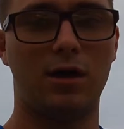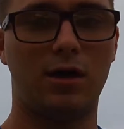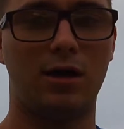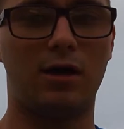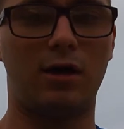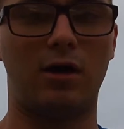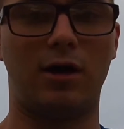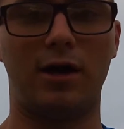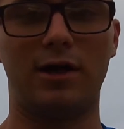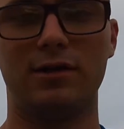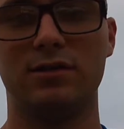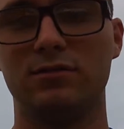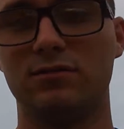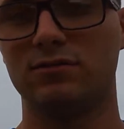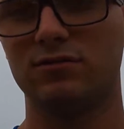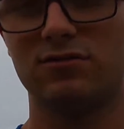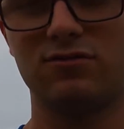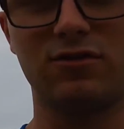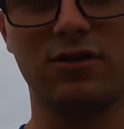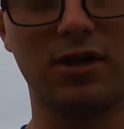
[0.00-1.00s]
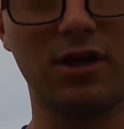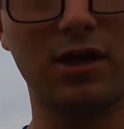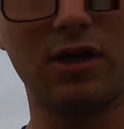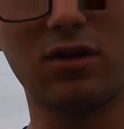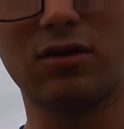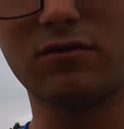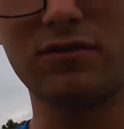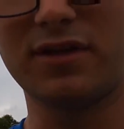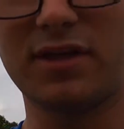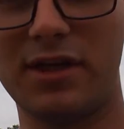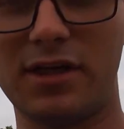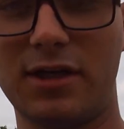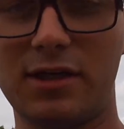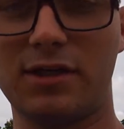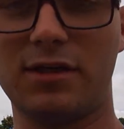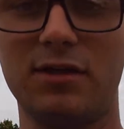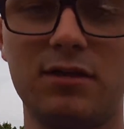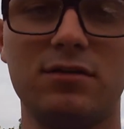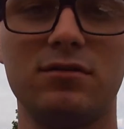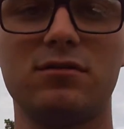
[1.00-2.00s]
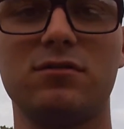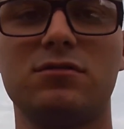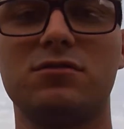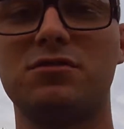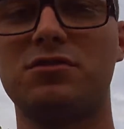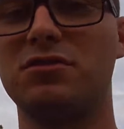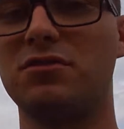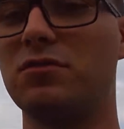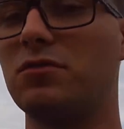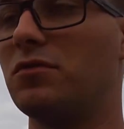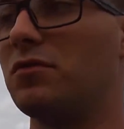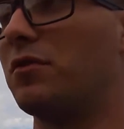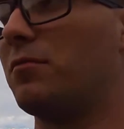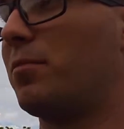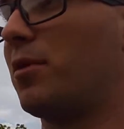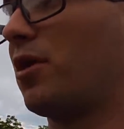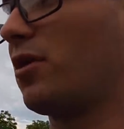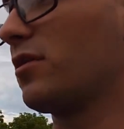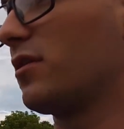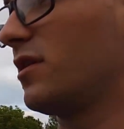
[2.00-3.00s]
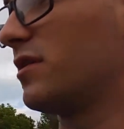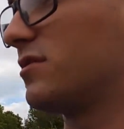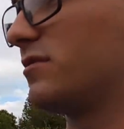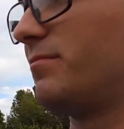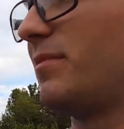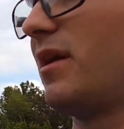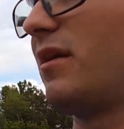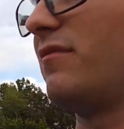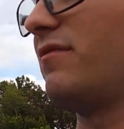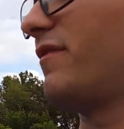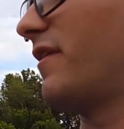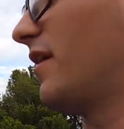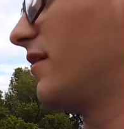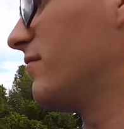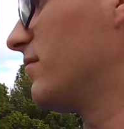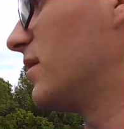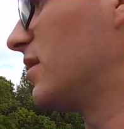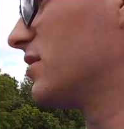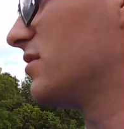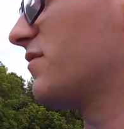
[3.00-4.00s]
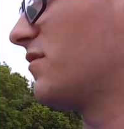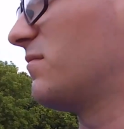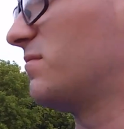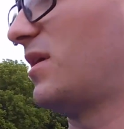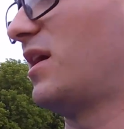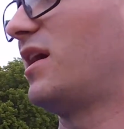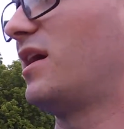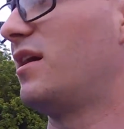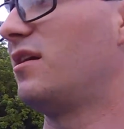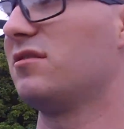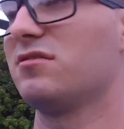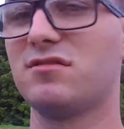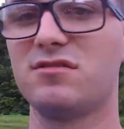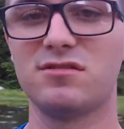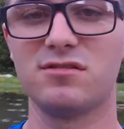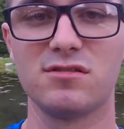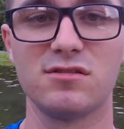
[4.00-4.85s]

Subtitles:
Alright, so I got over here to the park that's about 5 minutes from my house.